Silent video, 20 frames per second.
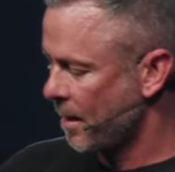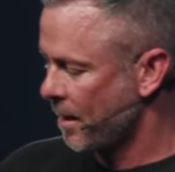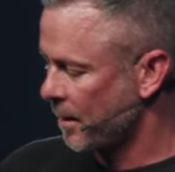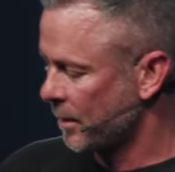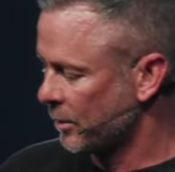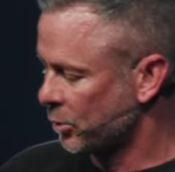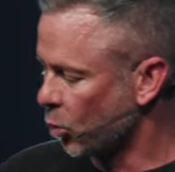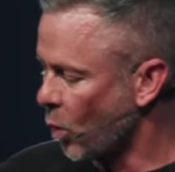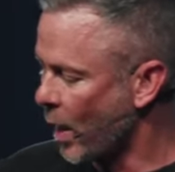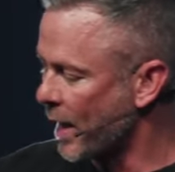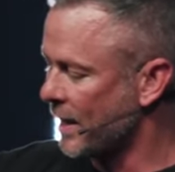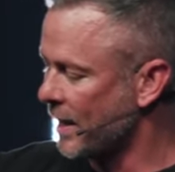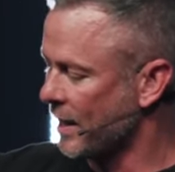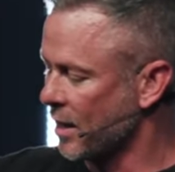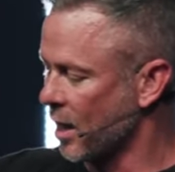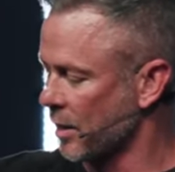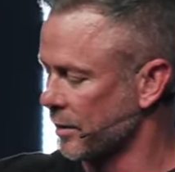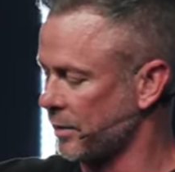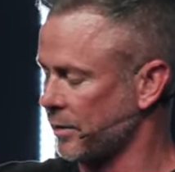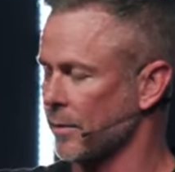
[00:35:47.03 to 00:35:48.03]
is waiting
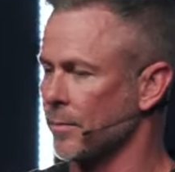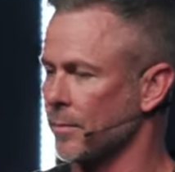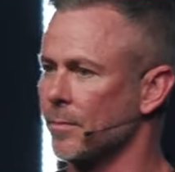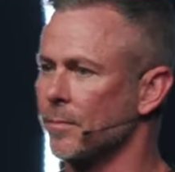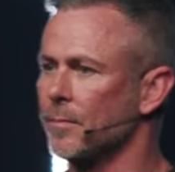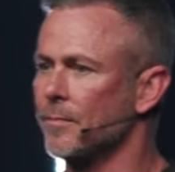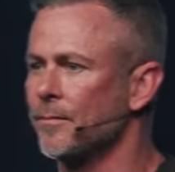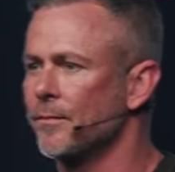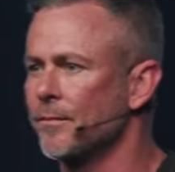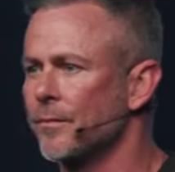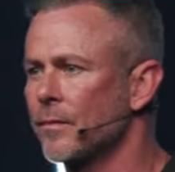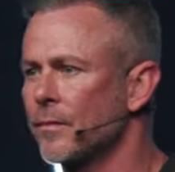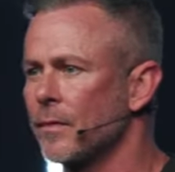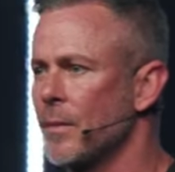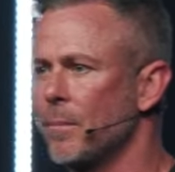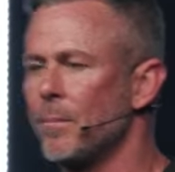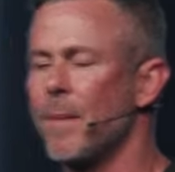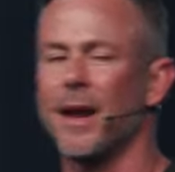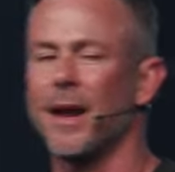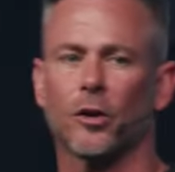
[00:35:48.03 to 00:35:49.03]
on some
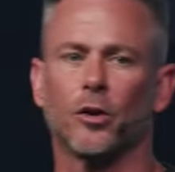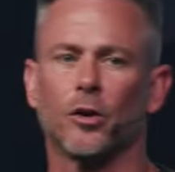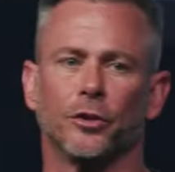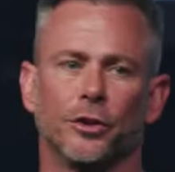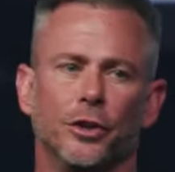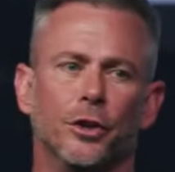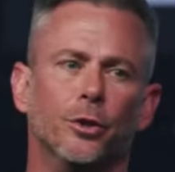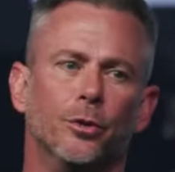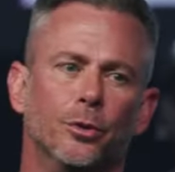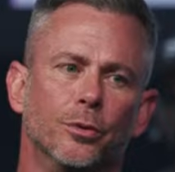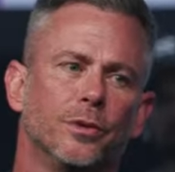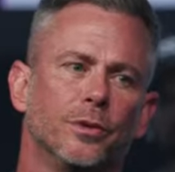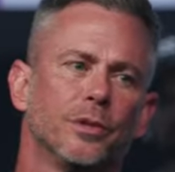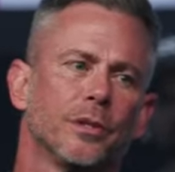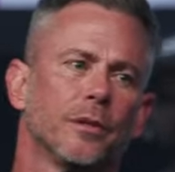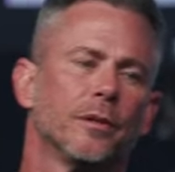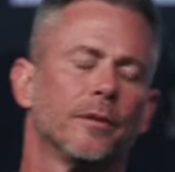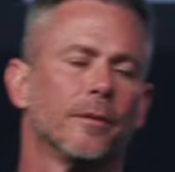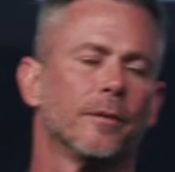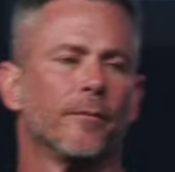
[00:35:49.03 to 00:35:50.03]
medical
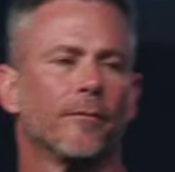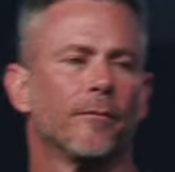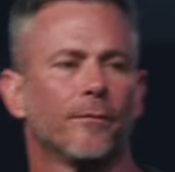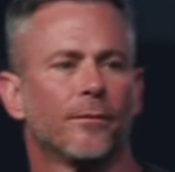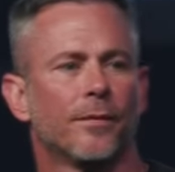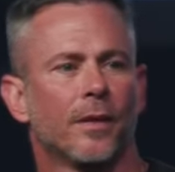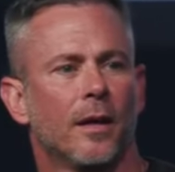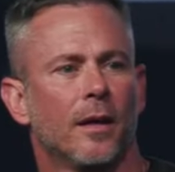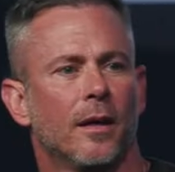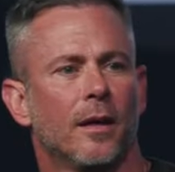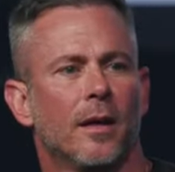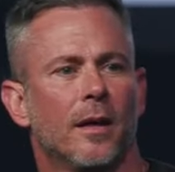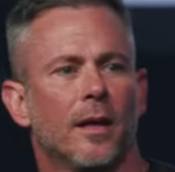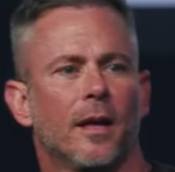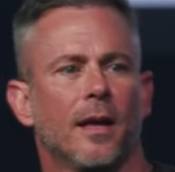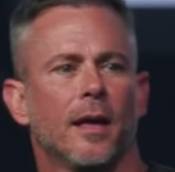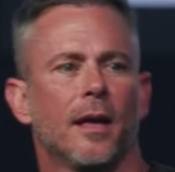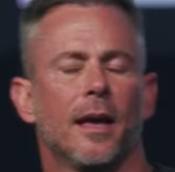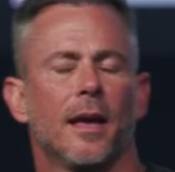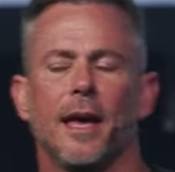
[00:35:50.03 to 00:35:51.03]
news.
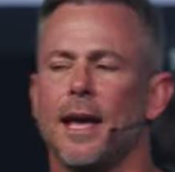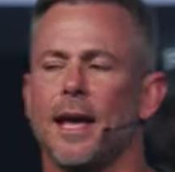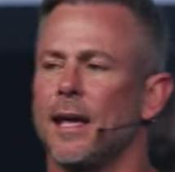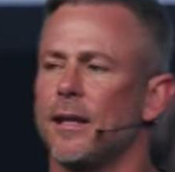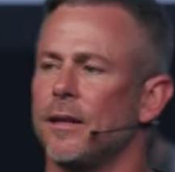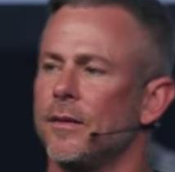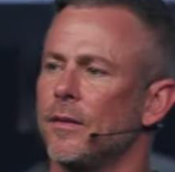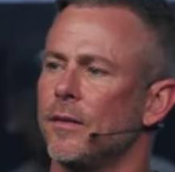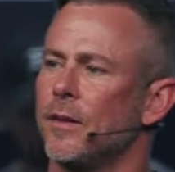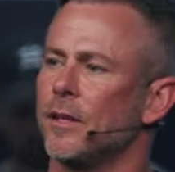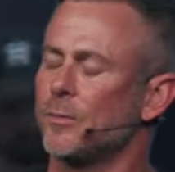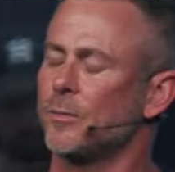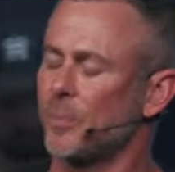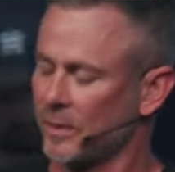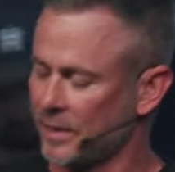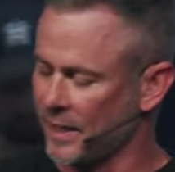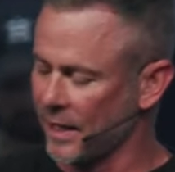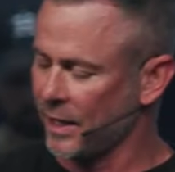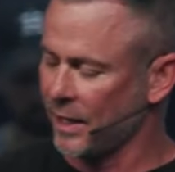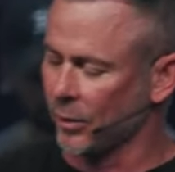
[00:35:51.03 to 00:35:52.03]
And this
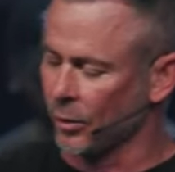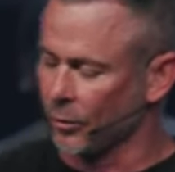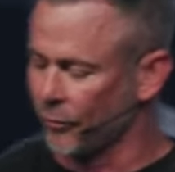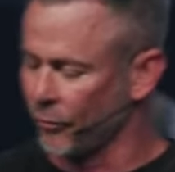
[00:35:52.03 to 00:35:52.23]
particular